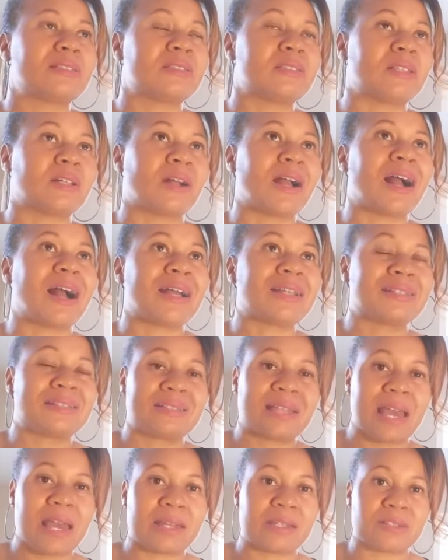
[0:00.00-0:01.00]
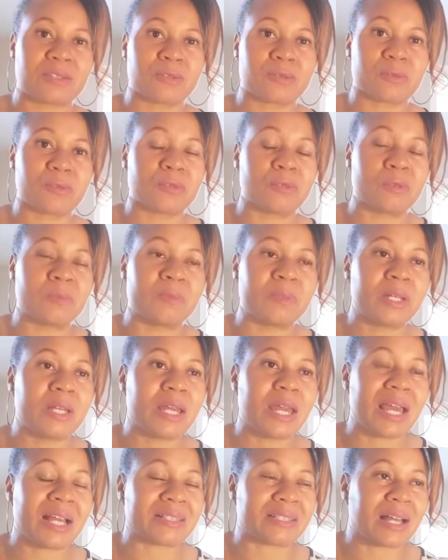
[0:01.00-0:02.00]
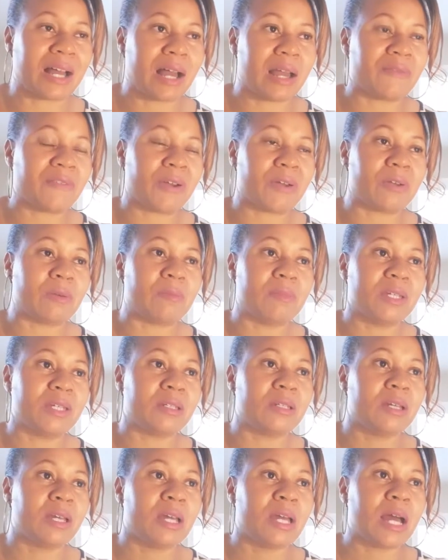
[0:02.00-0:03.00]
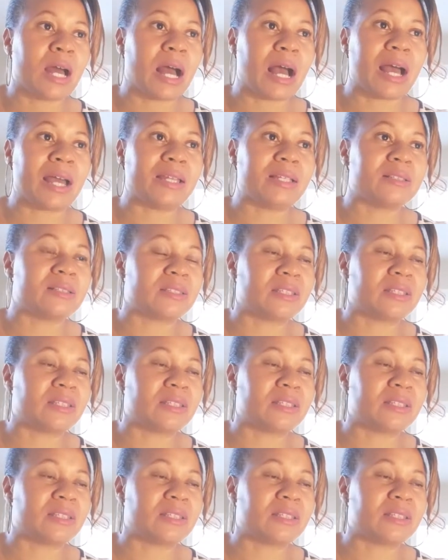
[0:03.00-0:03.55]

their high status group as a high value man, i didn't